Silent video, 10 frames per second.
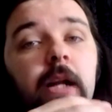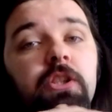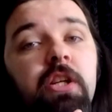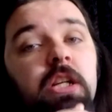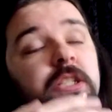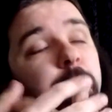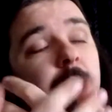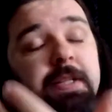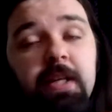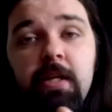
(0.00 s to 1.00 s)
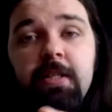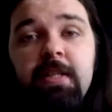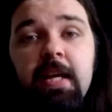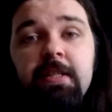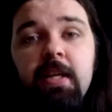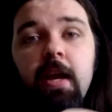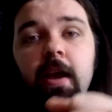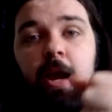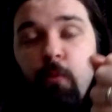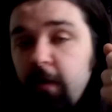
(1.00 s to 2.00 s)
she explicitly says
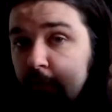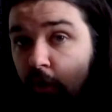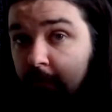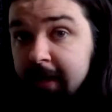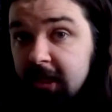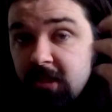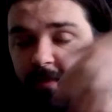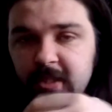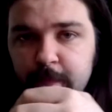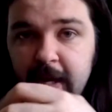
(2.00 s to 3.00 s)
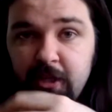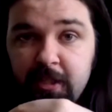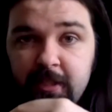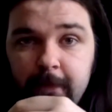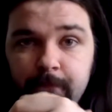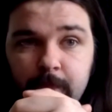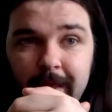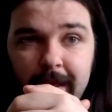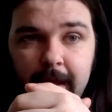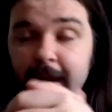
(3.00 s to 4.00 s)
in one of her greatest speeches
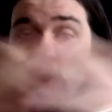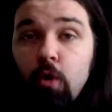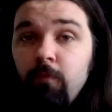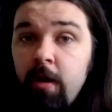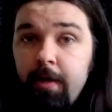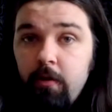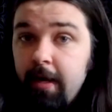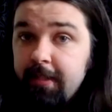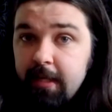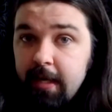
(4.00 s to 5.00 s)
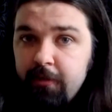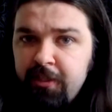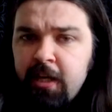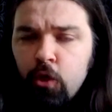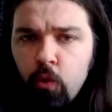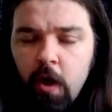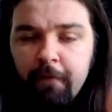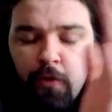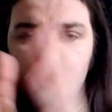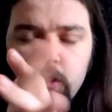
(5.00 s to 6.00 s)
in her run, I'd say she's had a
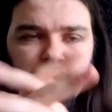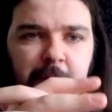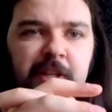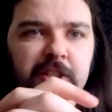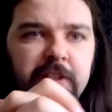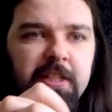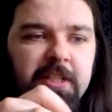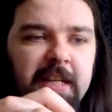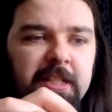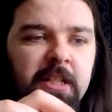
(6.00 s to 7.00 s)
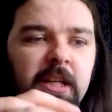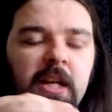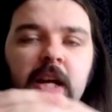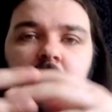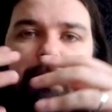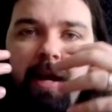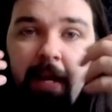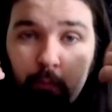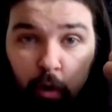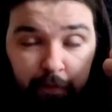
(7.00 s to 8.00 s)
few good speeches this season, but
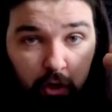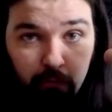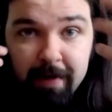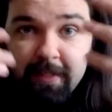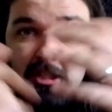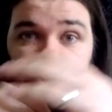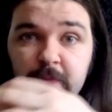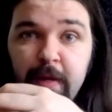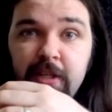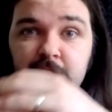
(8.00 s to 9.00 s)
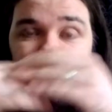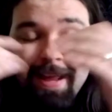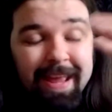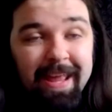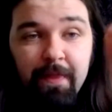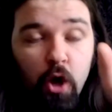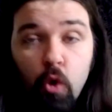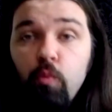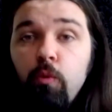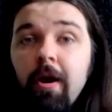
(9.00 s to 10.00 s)
in one of her greatest speeches in the
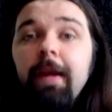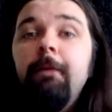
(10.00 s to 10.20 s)
whole run,